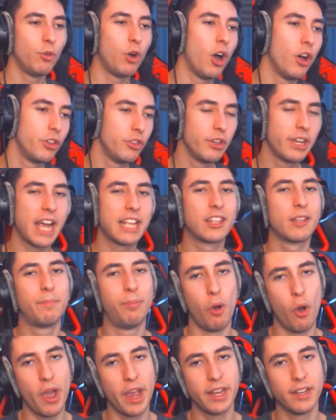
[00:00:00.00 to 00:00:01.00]
Well, you get the
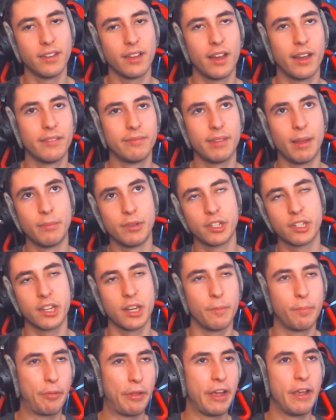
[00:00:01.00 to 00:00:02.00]
point. I'm just
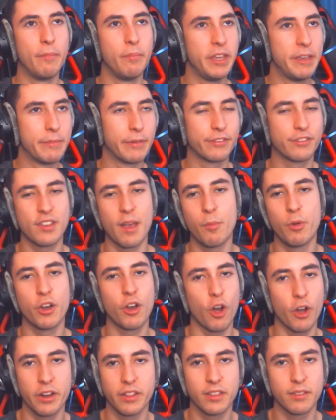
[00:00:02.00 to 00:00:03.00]
gonna play a meme of someone
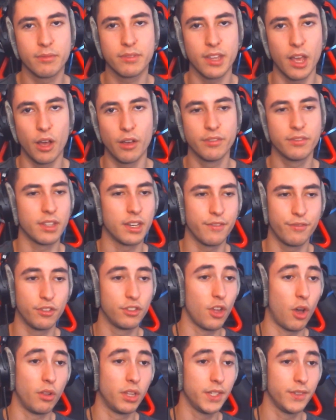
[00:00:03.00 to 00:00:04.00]
hurting themselves. And if you
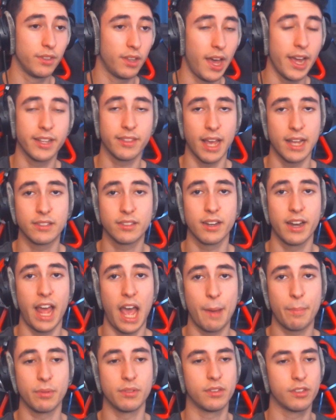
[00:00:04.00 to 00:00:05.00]
don't leave a like, that's gonna happen.